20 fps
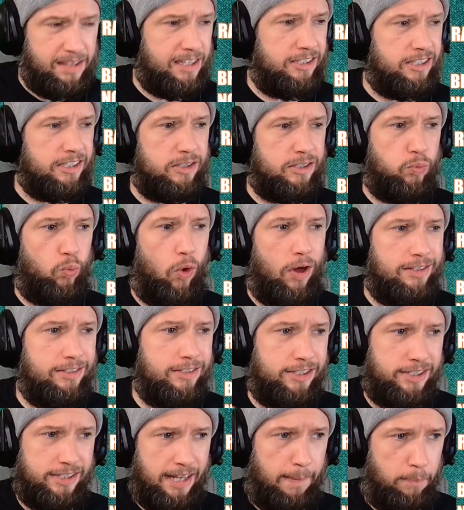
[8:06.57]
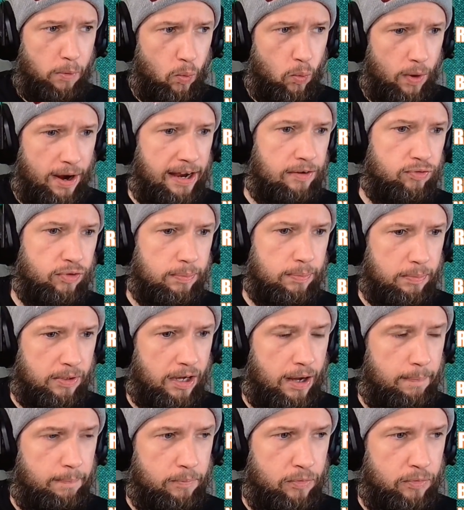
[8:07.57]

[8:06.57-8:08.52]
is one step away from cup